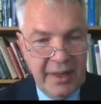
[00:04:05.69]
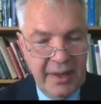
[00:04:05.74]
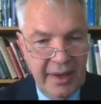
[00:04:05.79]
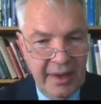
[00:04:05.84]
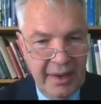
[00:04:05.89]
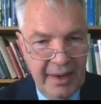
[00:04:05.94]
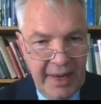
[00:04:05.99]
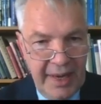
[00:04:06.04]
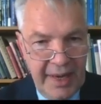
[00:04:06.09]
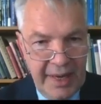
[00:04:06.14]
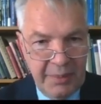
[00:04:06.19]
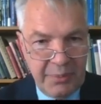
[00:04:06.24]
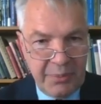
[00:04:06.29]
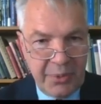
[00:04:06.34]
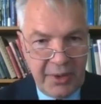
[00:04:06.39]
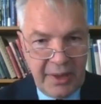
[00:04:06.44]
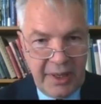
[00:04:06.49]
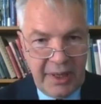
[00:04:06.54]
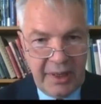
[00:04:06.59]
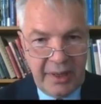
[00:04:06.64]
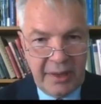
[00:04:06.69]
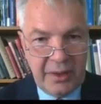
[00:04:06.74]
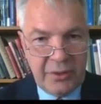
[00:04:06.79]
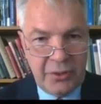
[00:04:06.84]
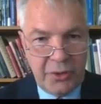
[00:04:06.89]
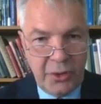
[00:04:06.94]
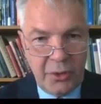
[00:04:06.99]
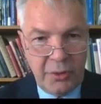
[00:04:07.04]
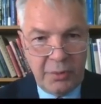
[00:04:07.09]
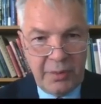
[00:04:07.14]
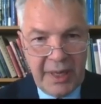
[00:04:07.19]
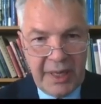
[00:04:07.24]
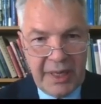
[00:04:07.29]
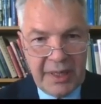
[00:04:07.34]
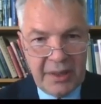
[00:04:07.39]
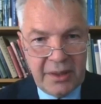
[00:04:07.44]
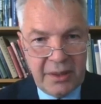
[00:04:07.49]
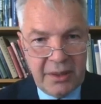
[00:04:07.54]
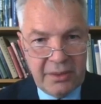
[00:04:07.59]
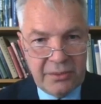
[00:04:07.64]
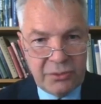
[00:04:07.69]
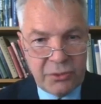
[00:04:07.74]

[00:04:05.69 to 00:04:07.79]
April, the main